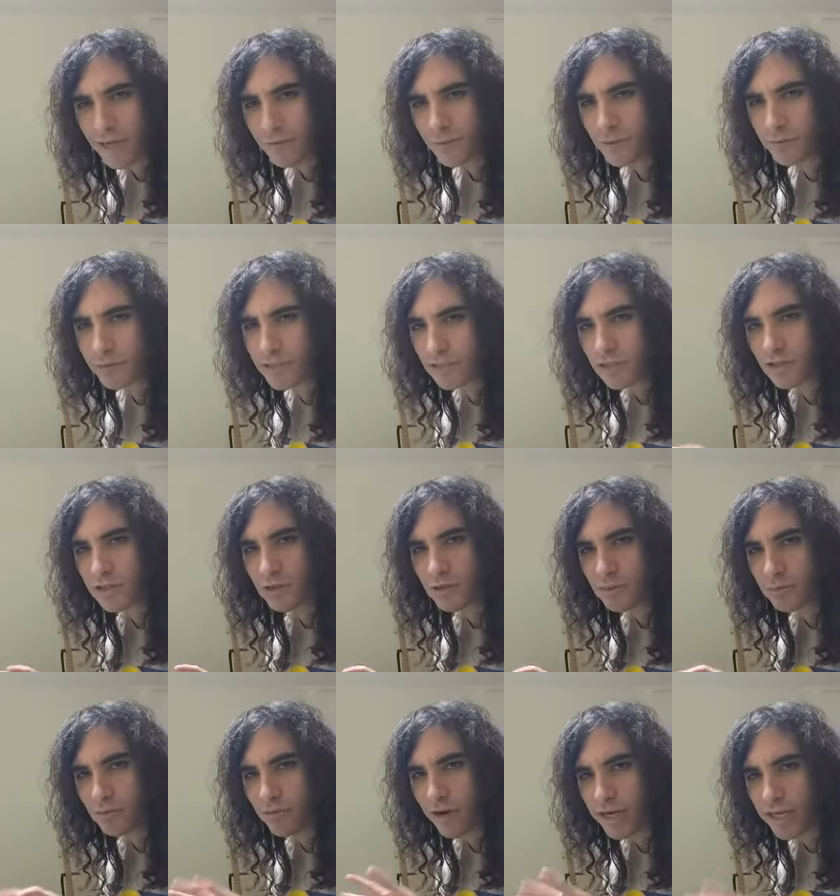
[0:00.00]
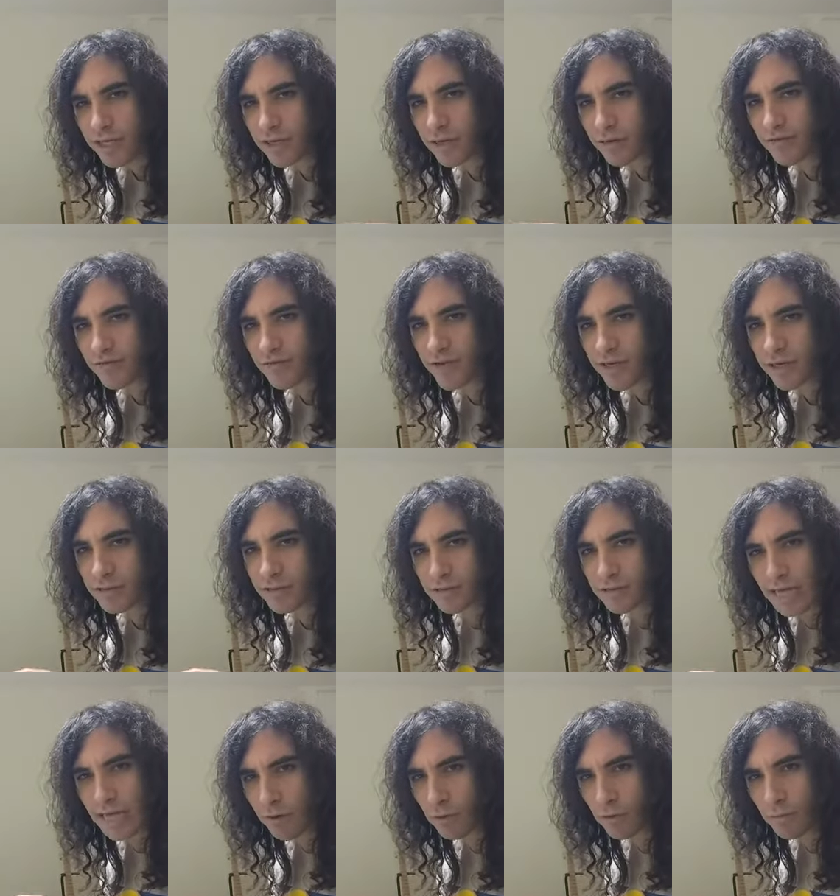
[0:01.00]
would be spreading your fingers
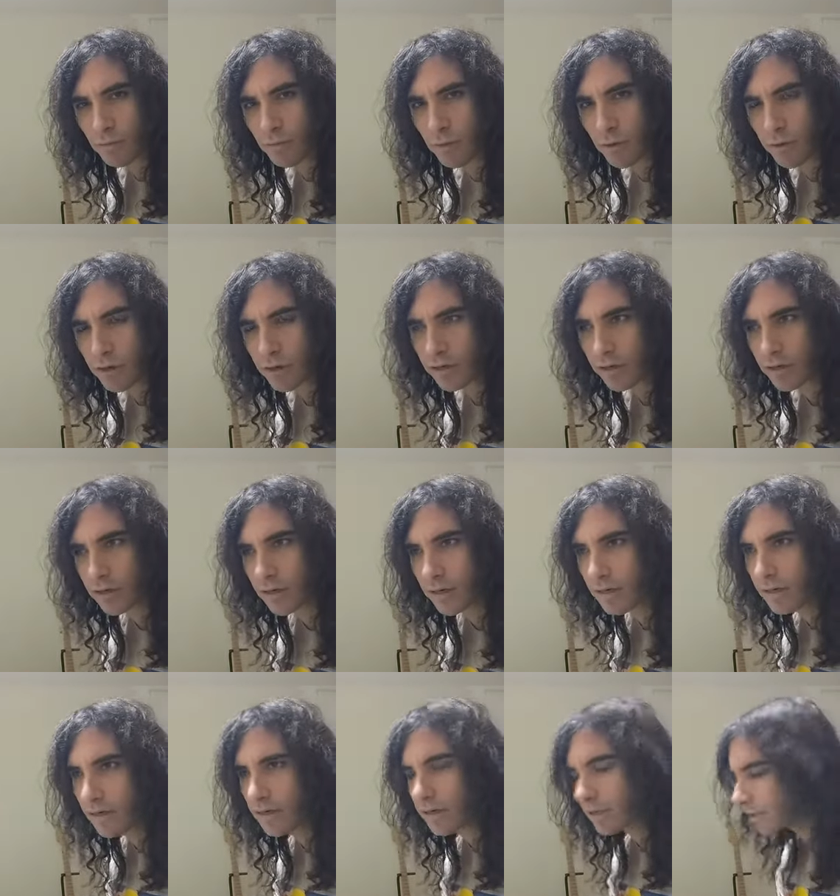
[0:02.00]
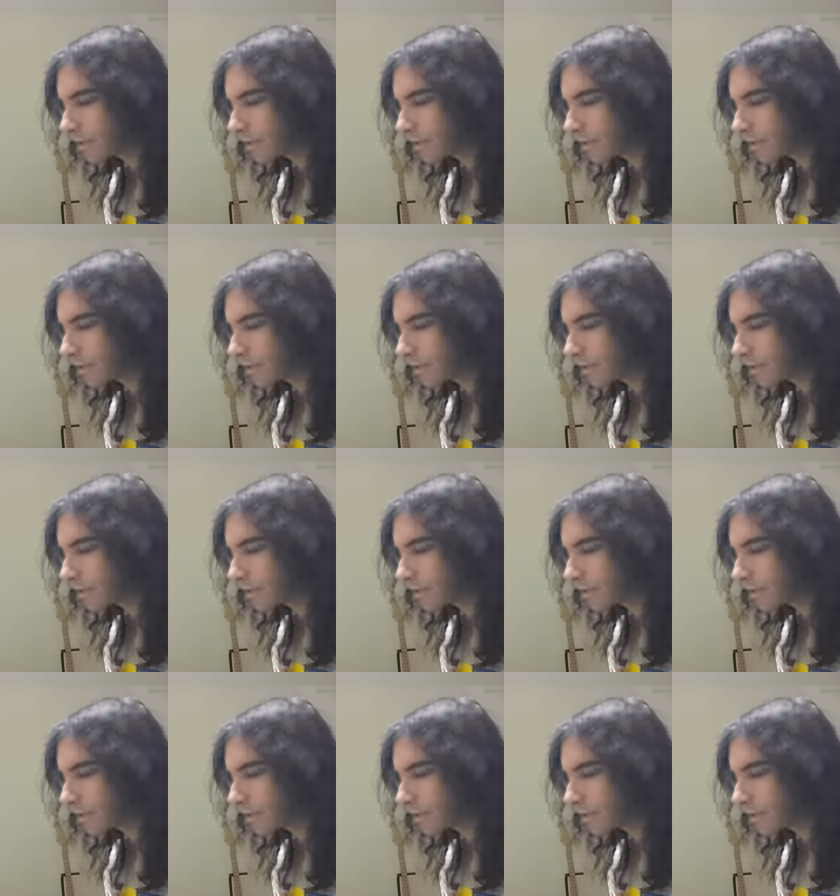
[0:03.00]
out more. Because